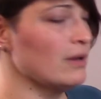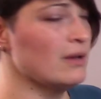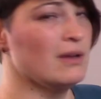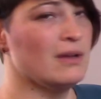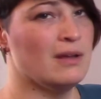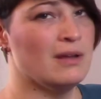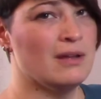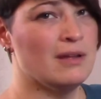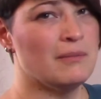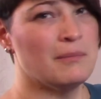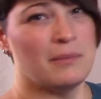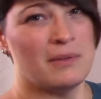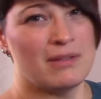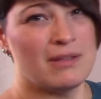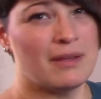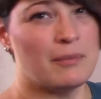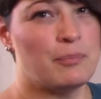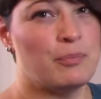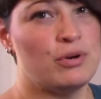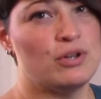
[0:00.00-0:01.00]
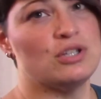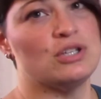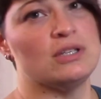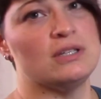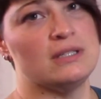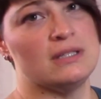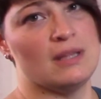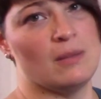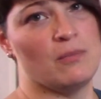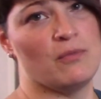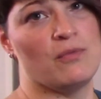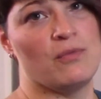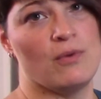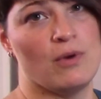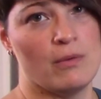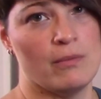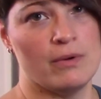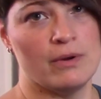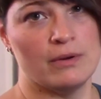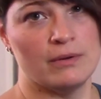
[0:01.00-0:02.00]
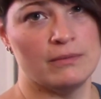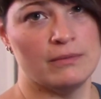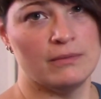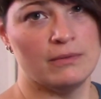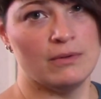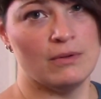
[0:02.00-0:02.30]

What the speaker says: It means like pushes them forward.